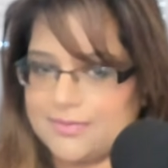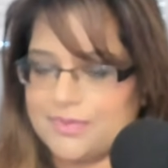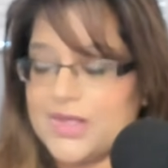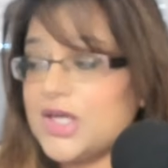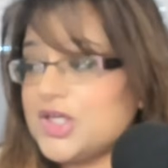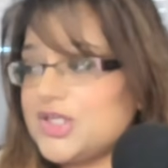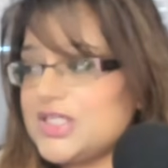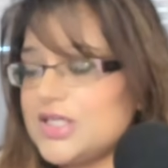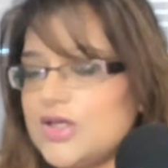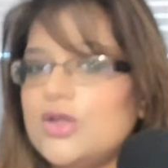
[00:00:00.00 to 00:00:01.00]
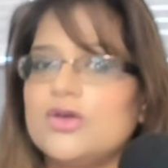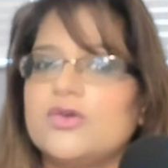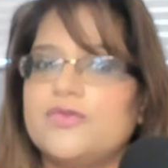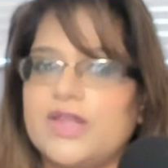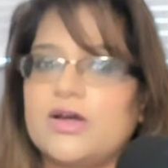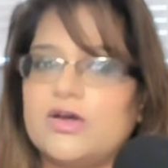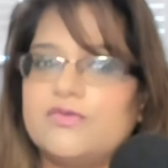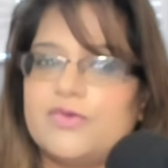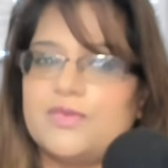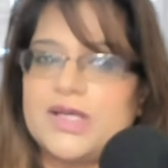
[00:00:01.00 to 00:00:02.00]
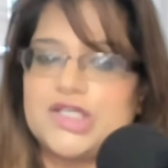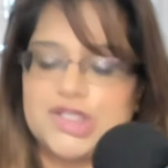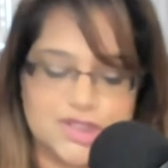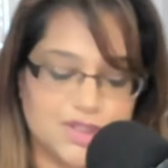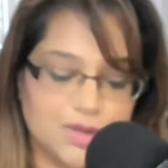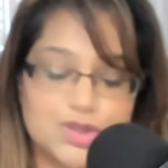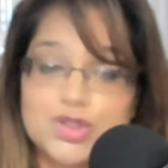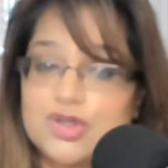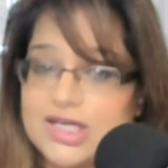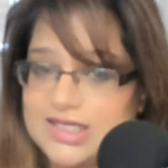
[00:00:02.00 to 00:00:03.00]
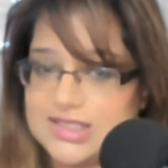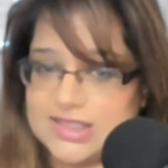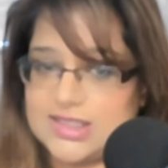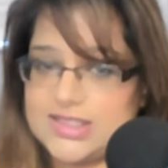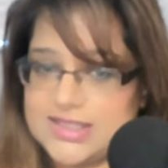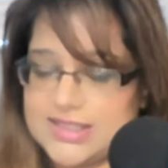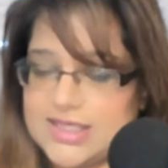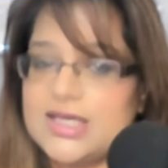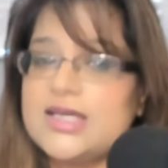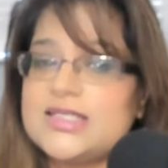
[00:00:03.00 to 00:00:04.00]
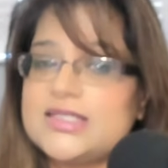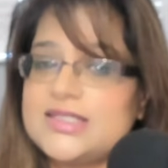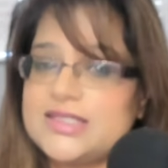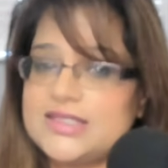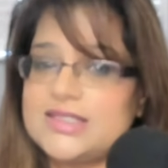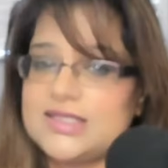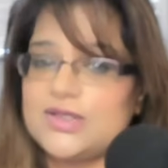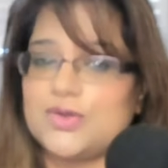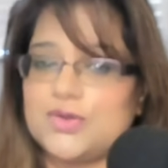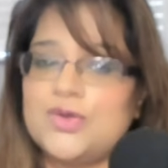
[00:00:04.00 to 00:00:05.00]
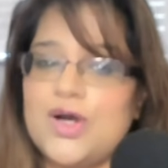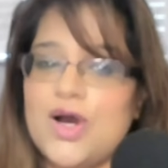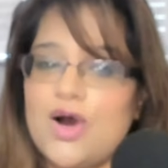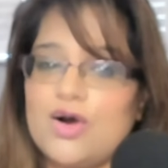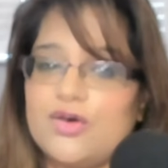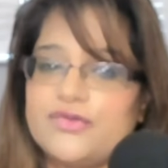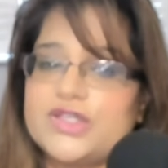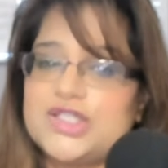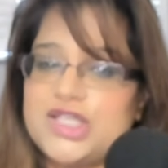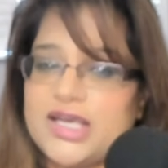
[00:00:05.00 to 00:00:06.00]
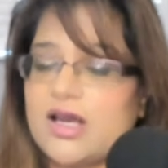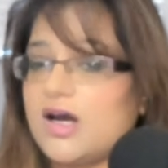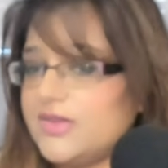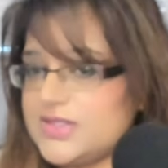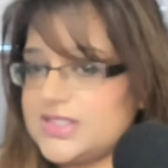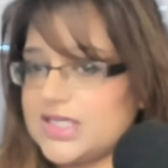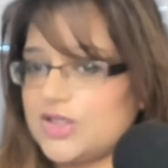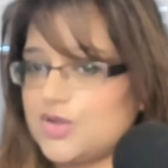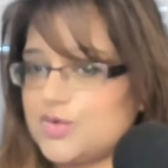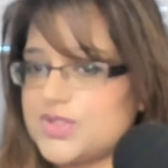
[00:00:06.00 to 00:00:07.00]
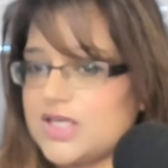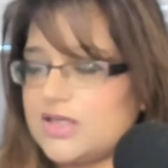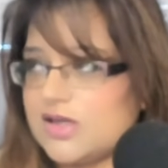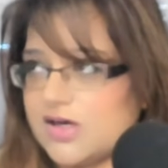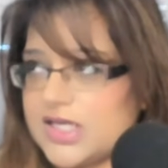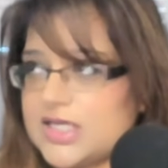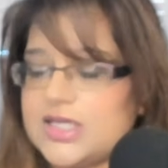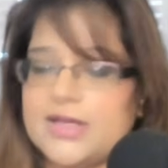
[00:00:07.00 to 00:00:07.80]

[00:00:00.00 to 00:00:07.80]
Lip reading: You need to look for that confirmation. So traders still often check other signals like